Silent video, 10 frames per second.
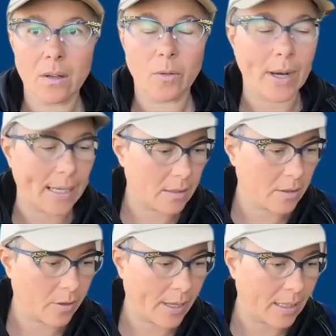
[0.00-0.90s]
Great,
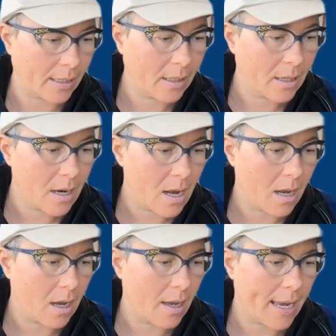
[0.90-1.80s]
great.
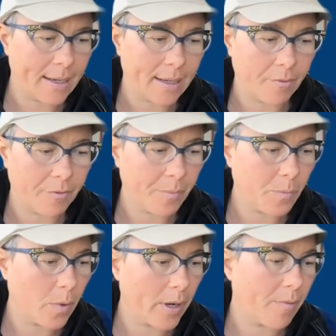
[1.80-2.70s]
From
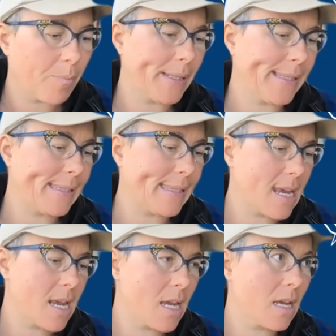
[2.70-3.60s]
what I've been
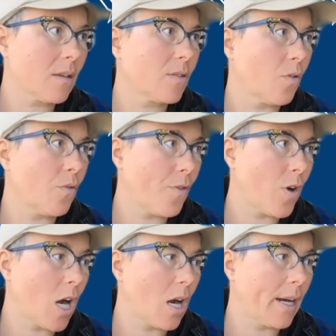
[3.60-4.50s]
seeing so
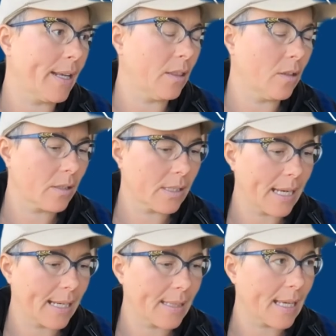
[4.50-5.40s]
far, it looks
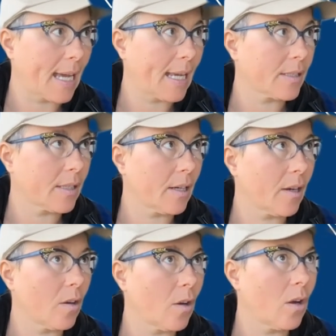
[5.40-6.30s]
like that
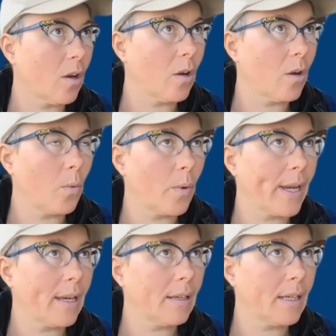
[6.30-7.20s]

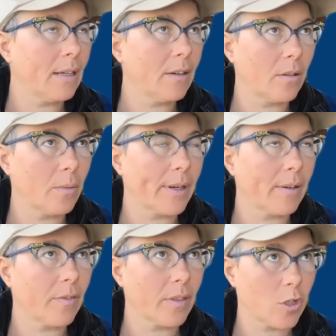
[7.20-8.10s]
Huawei or
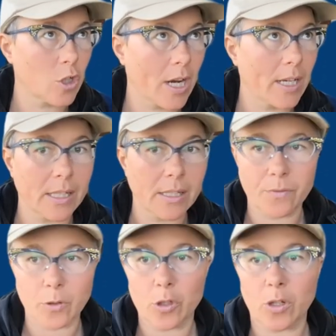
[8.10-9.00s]
whatever the Chinese
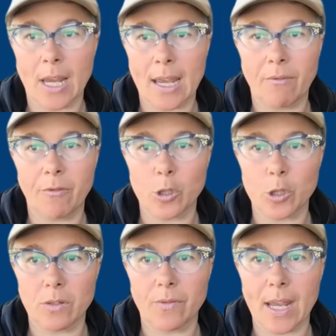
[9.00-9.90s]

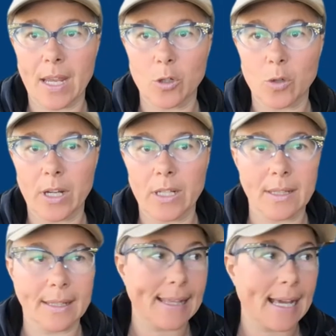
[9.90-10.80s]
version of Android,
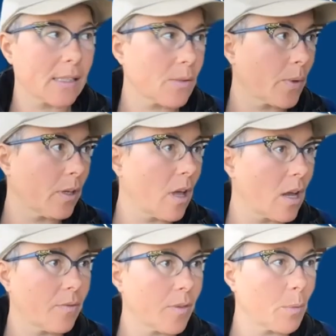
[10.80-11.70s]
that's what a
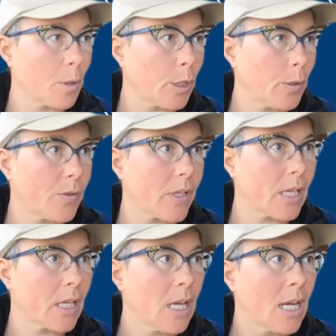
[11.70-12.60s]
lot of them are
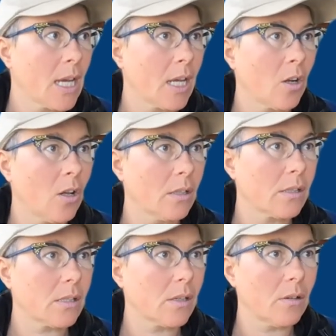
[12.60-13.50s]
using, and
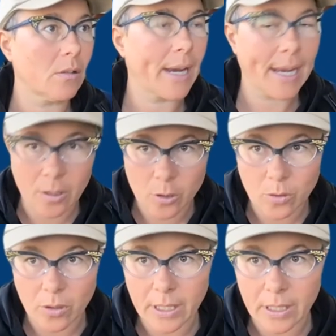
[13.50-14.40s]
also
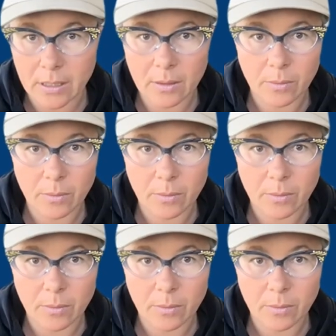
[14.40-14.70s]
Android.